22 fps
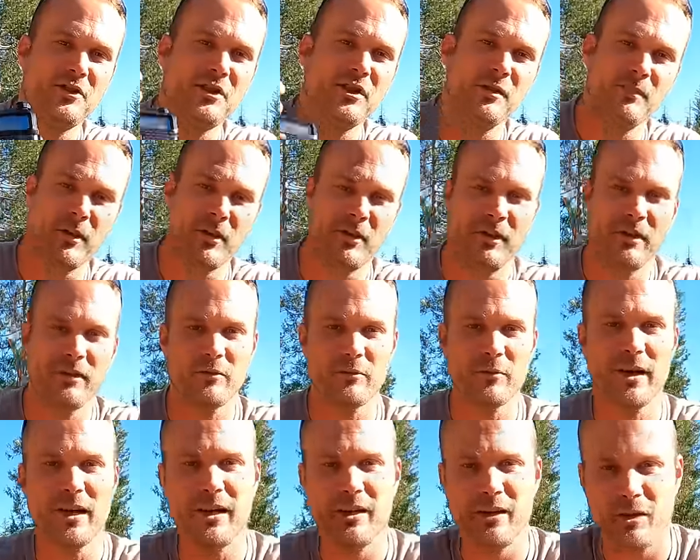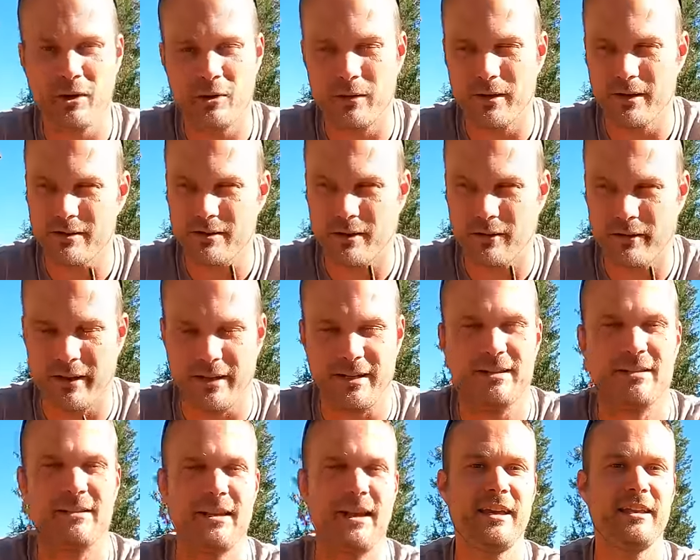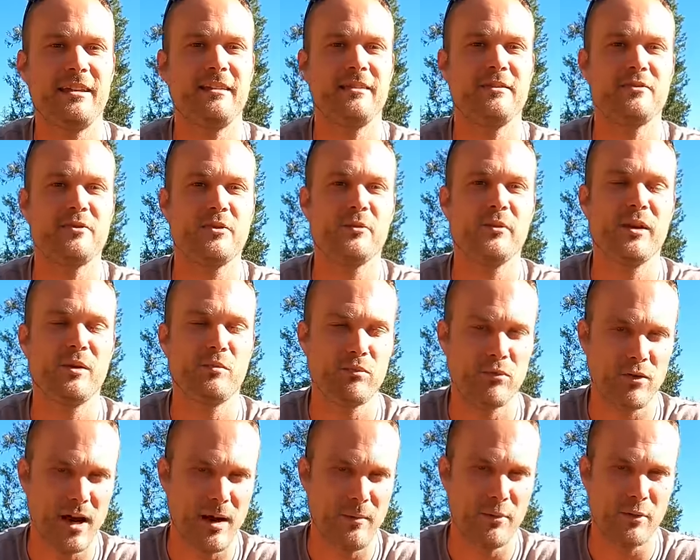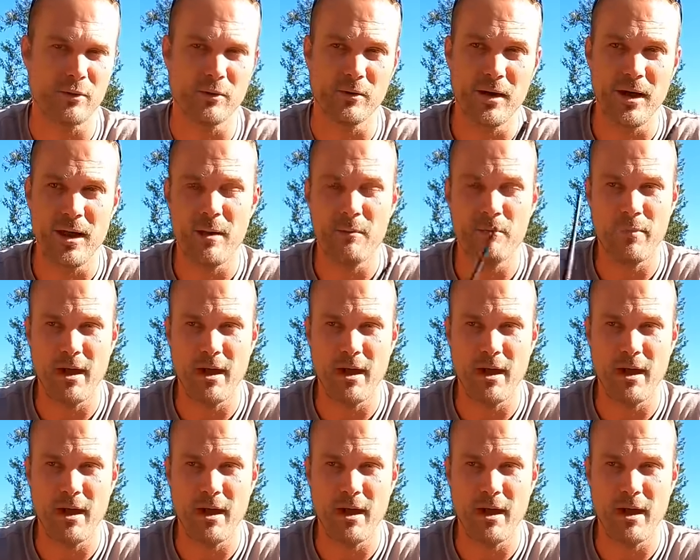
G M R S radio is already set to the proper